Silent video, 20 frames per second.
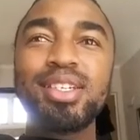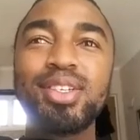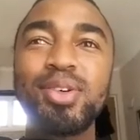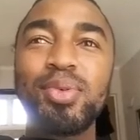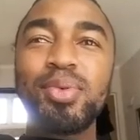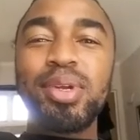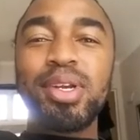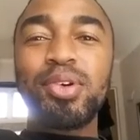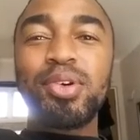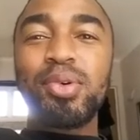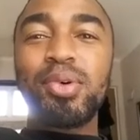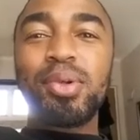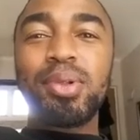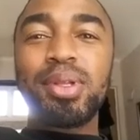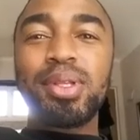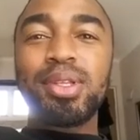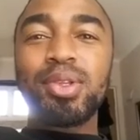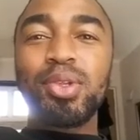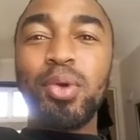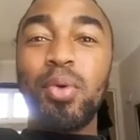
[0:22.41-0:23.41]
don't
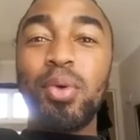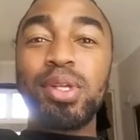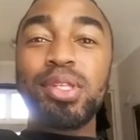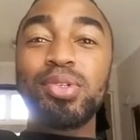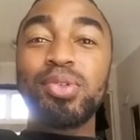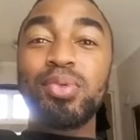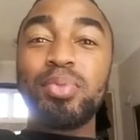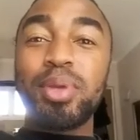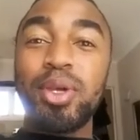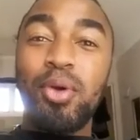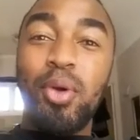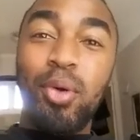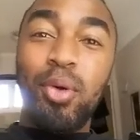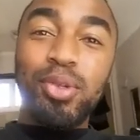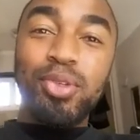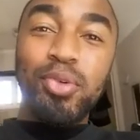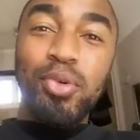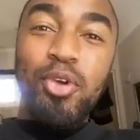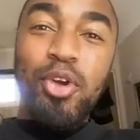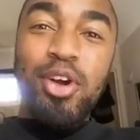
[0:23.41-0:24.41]
want to be
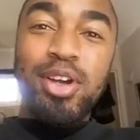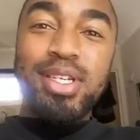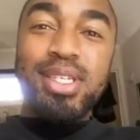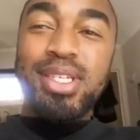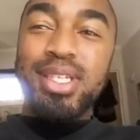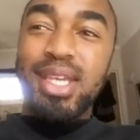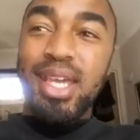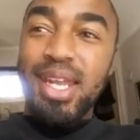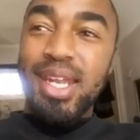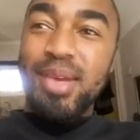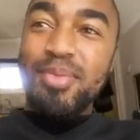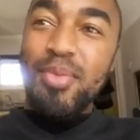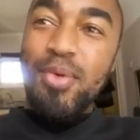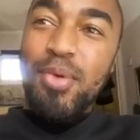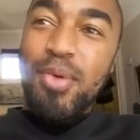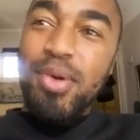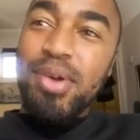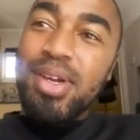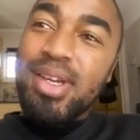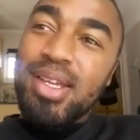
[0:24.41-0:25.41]
called rocks
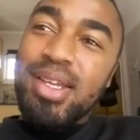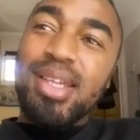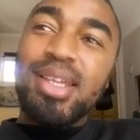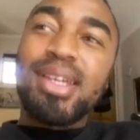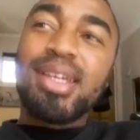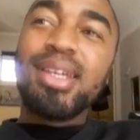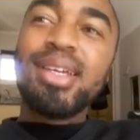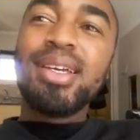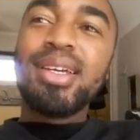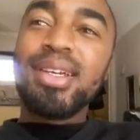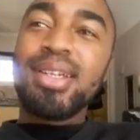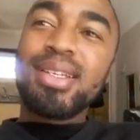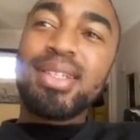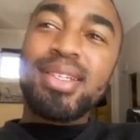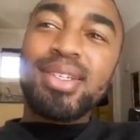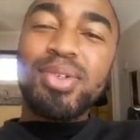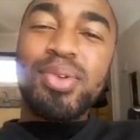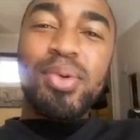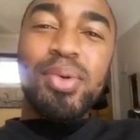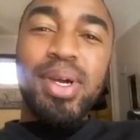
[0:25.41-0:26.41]
anymore.
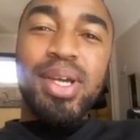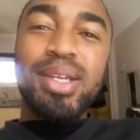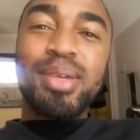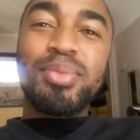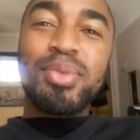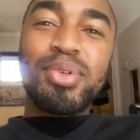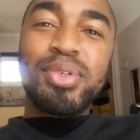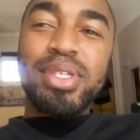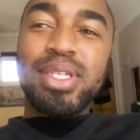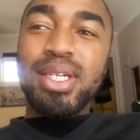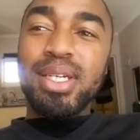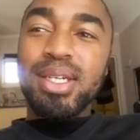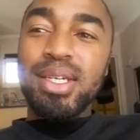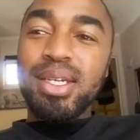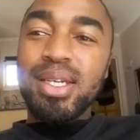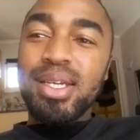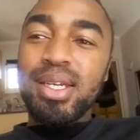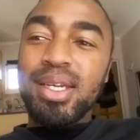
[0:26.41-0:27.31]
It's quite amusing.